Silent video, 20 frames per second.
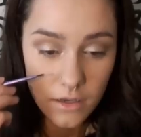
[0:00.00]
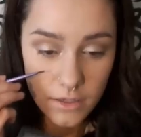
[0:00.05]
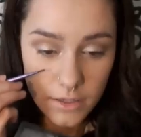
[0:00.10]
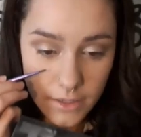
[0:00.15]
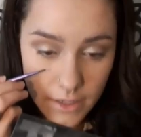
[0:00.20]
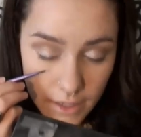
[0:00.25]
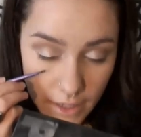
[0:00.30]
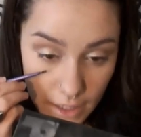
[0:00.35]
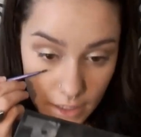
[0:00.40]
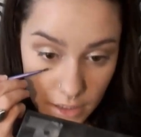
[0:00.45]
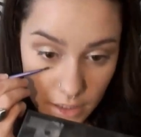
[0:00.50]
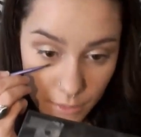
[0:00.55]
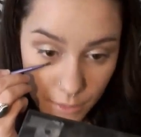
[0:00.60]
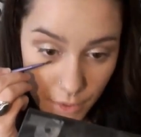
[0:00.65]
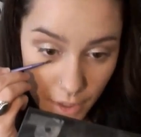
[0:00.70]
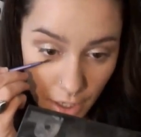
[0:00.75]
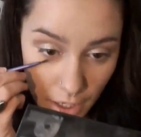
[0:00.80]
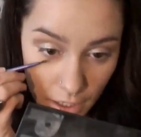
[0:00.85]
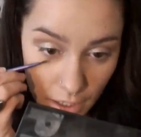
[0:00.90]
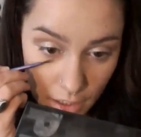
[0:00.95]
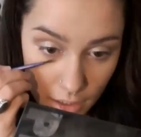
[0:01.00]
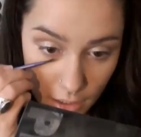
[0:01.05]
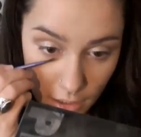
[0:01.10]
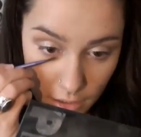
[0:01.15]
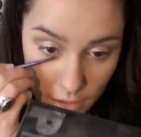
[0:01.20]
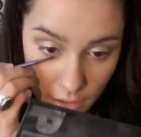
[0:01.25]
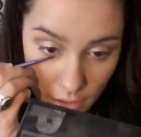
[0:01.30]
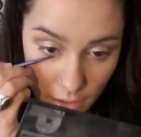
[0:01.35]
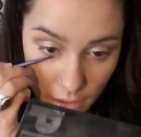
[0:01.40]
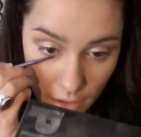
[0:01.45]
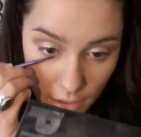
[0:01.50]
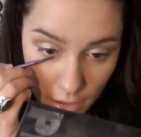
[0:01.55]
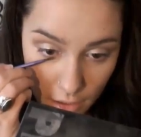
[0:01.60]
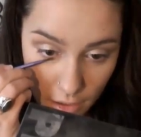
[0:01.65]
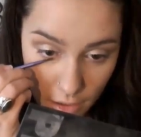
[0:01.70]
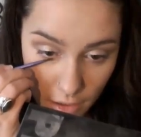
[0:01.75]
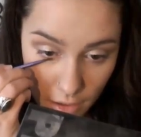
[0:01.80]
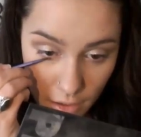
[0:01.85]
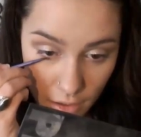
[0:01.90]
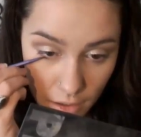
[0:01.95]
to get the product on there.
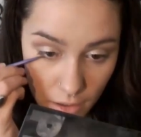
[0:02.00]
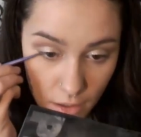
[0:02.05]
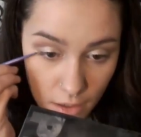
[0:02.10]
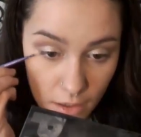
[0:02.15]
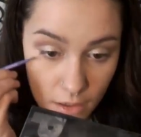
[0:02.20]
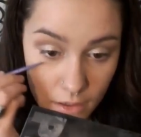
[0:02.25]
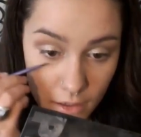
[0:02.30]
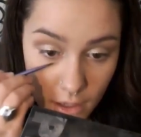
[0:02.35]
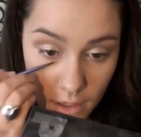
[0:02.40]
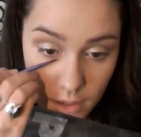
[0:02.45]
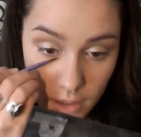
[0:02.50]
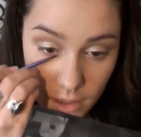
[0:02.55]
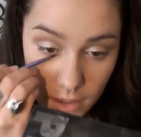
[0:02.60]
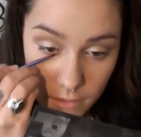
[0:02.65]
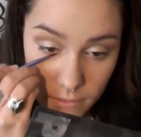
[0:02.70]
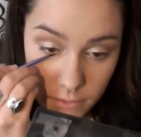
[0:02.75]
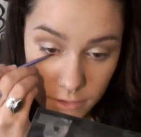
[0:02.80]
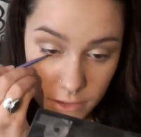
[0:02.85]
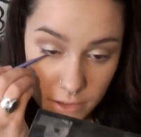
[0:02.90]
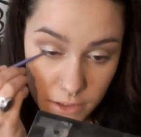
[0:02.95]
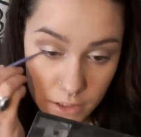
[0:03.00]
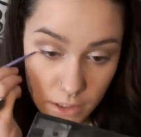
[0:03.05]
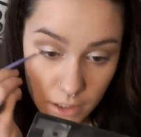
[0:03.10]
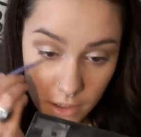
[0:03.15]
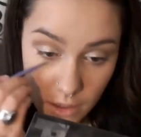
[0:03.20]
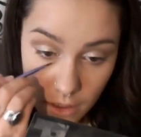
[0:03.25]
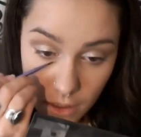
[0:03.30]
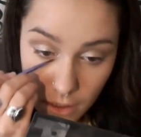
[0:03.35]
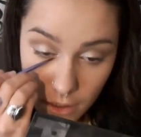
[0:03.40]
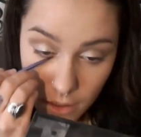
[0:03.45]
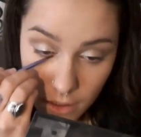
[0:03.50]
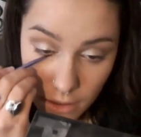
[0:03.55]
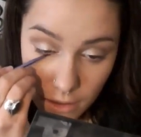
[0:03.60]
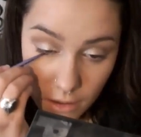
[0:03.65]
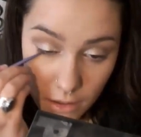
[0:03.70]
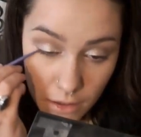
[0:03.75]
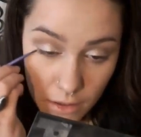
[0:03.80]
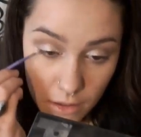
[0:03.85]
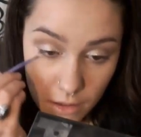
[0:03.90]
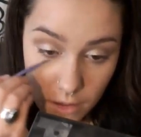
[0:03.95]
And then I'm just gonna
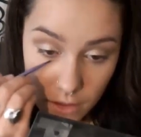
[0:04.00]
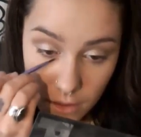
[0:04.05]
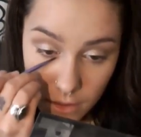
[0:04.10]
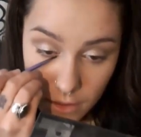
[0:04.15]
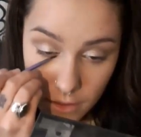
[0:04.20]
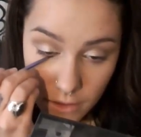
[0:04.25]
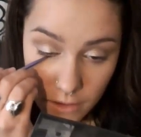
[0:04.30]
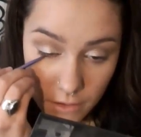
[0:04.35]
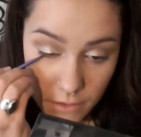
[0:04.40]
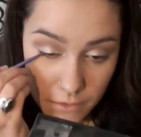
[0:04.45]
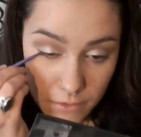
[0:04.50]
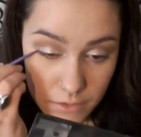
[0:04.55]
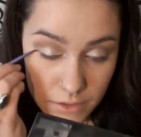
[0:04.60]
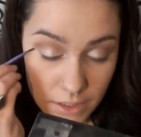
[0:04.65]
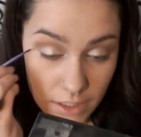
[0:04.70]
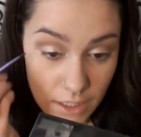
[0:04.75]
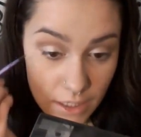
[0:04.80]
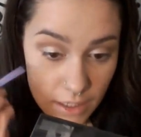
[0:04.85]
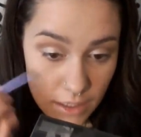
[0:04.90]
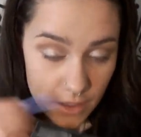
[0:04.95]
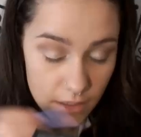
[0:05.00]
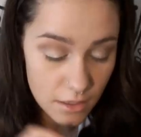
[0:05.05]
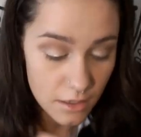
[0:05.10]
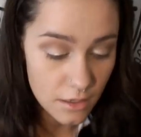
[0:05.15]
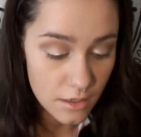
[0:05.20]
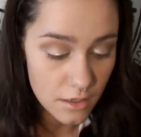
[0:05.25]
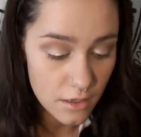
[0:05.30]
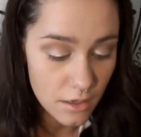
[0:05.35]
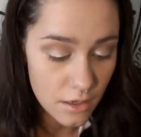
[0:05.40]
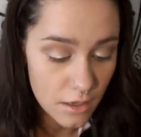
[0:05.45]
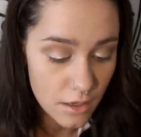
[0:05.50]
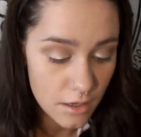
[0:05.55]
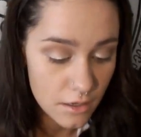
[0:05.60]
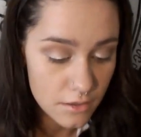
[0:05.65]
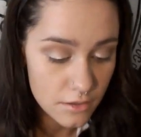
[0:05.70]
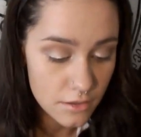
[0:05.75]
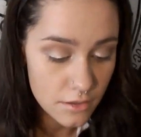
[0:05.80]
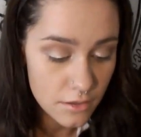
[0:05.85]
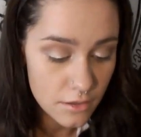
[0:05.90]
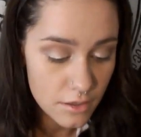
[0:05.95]
use it
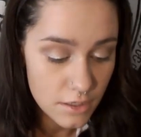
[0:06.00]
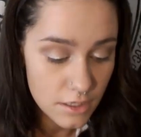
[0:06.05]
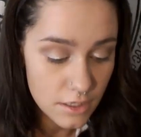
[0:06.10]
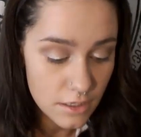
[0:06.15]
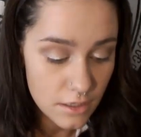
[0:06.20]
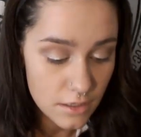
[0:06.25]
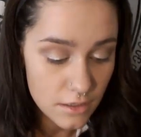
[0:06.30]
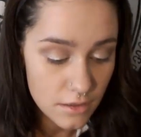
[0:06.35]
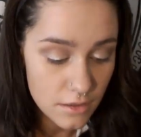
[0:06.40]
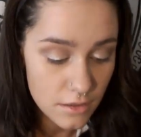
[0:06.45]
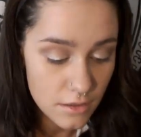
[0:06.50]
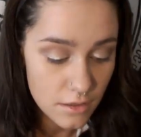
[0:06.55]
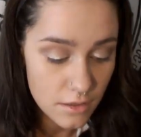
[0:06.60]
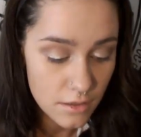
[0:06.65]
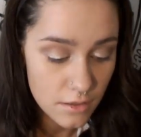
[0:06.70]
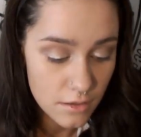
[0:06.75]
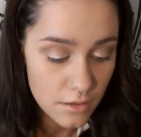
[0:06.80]
underneath